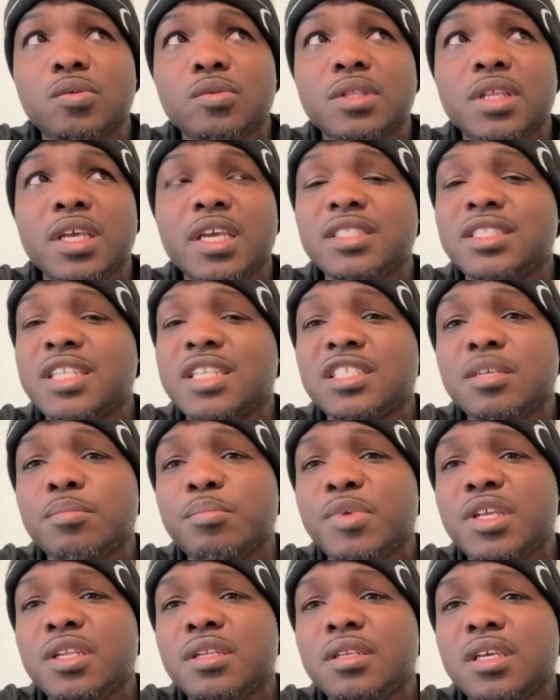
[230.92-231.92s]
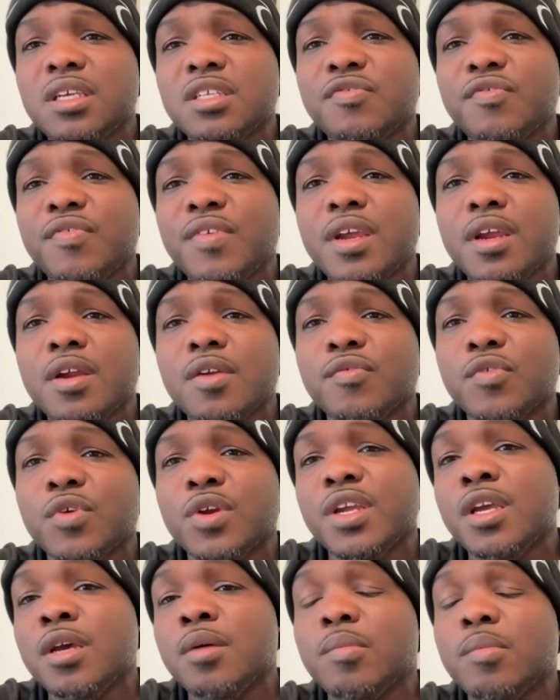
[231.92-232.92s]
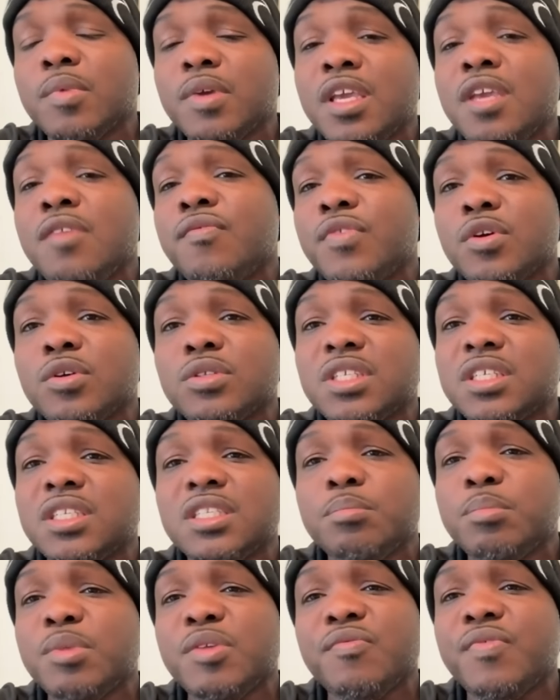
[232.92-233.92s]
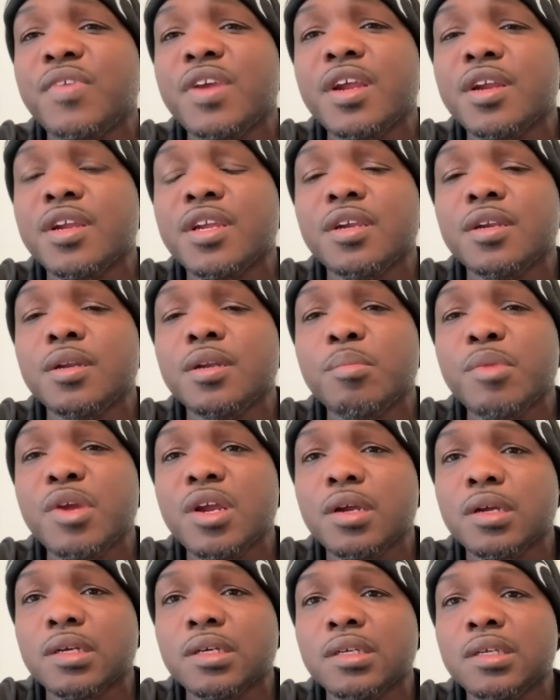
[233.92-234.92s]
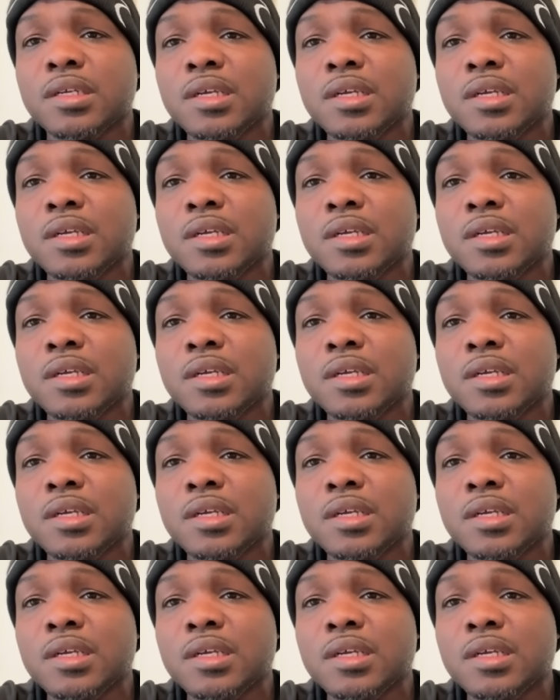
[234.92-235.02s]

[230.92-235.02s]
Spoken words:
things hasn't been as fair for him. He feels it ain't been fair here in America.